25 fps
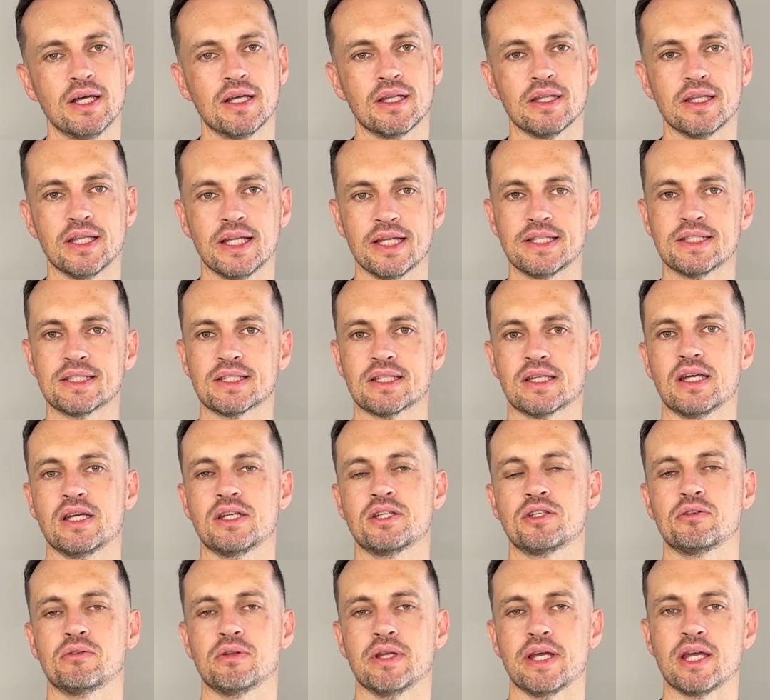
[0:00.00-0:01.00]
Let's
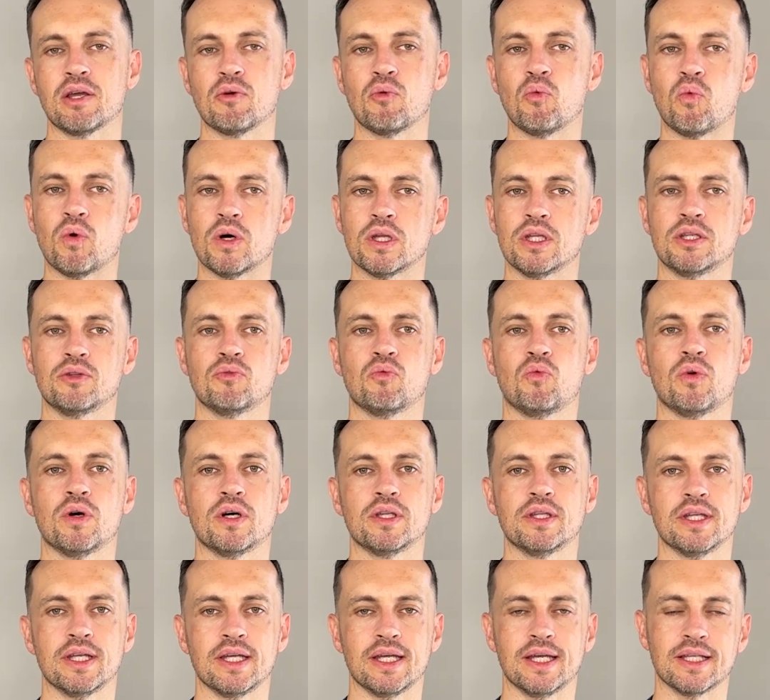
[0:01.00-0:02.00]
schedule a
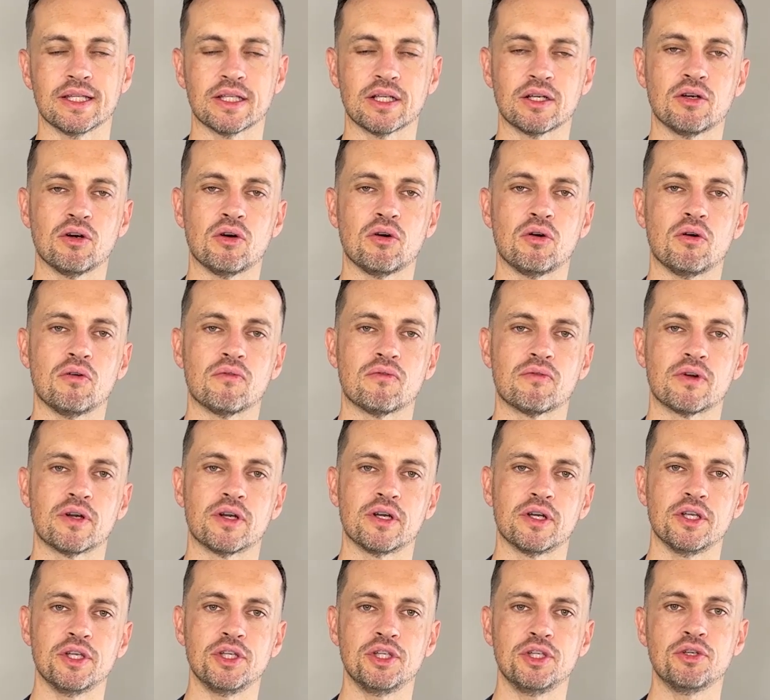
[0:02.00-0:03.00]
one-on-one and go
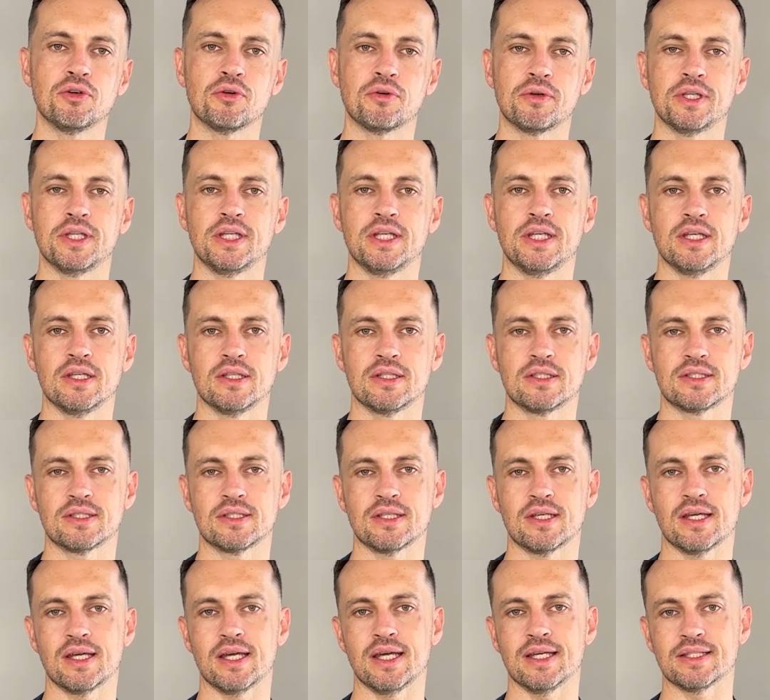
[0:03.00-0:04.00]
over your needs
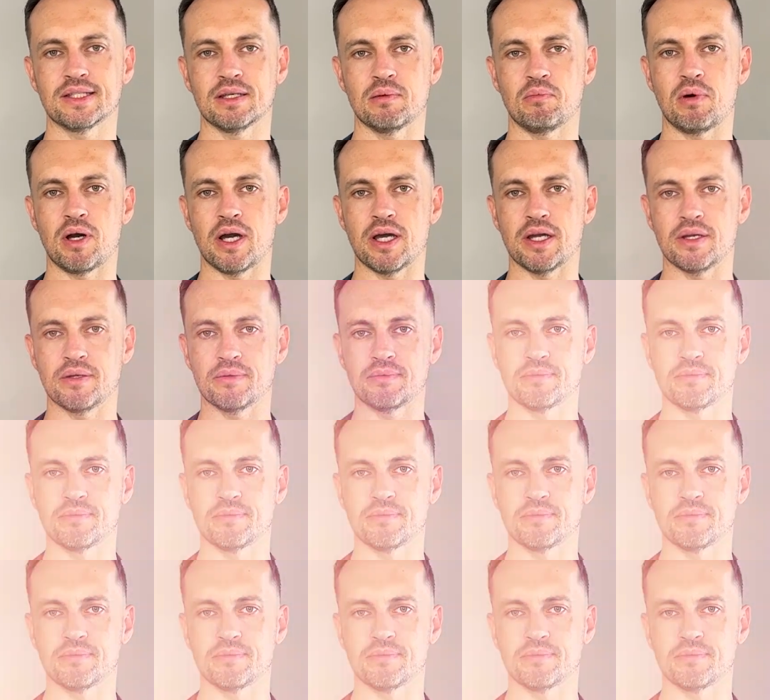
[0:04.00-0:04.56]
as a buyer.